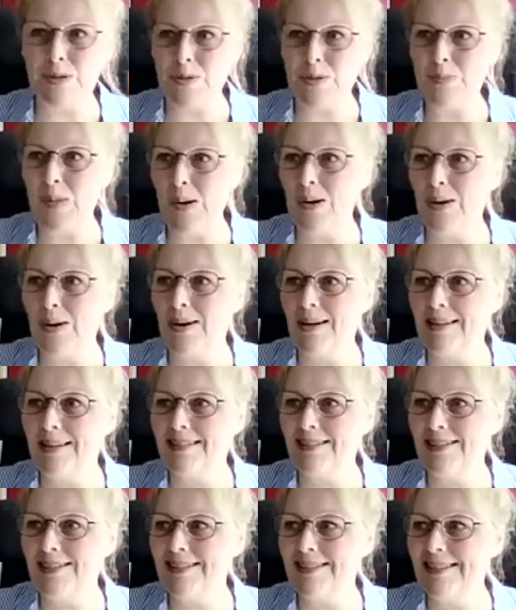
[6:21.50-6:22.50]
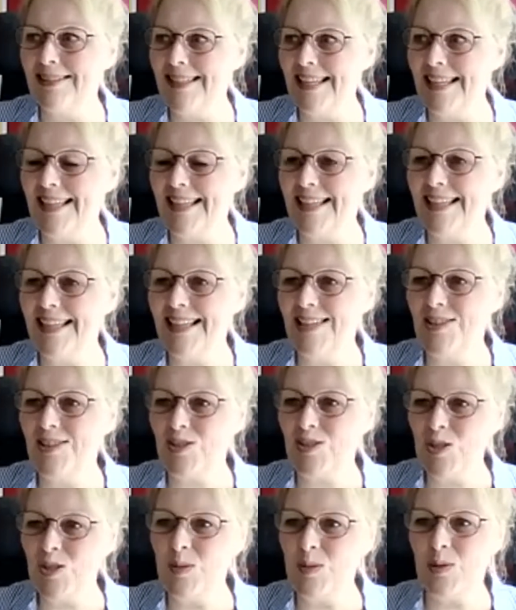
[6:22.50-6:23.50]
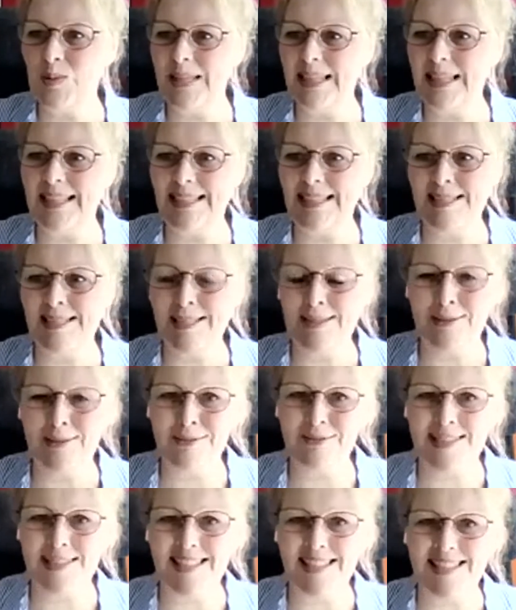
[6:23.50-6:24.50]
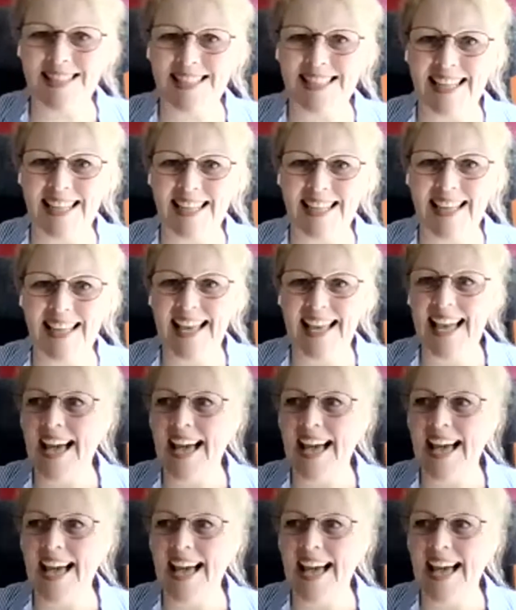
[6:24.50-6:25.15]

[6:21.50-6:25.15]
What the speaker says: more on the Super Quick Guide to University.